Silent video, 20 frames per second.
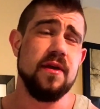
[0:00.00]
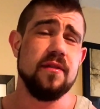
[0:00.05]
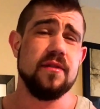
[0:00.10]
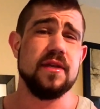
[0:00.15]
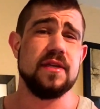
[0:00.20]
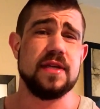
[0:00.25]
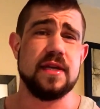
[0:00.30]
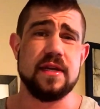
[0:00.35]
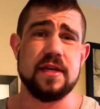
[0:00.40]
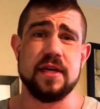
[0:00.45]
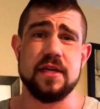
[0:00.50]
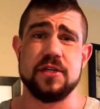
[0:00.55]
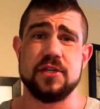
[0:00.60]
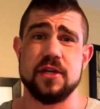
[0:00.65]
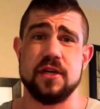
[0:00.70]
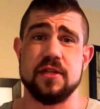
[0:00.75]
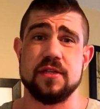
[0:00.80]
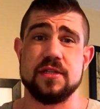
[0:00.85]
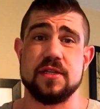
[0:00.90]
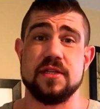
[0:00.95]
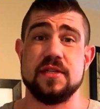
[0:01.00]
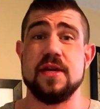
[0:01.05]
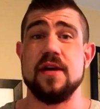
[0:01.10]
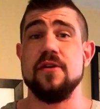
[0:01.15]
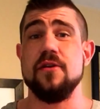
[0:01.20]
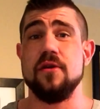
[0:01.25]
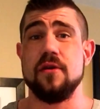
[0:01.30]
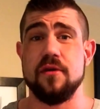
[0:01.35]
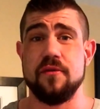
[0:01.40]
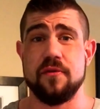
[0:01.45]
they tend to get jealous because now
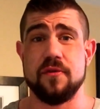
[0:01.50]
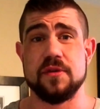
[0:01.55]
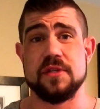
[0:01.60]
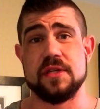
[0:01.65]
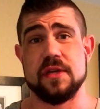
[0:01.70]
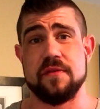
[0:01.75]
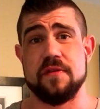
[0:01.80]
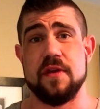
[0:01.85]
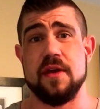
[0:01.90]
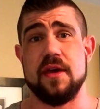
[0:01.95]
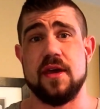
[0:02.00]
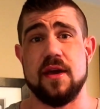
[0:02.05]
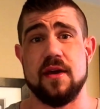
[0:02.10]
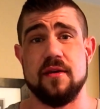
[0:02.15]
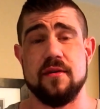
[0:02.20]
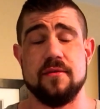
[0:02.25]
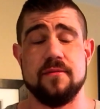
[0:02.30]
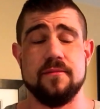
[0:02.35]
you can afford stuff they can't.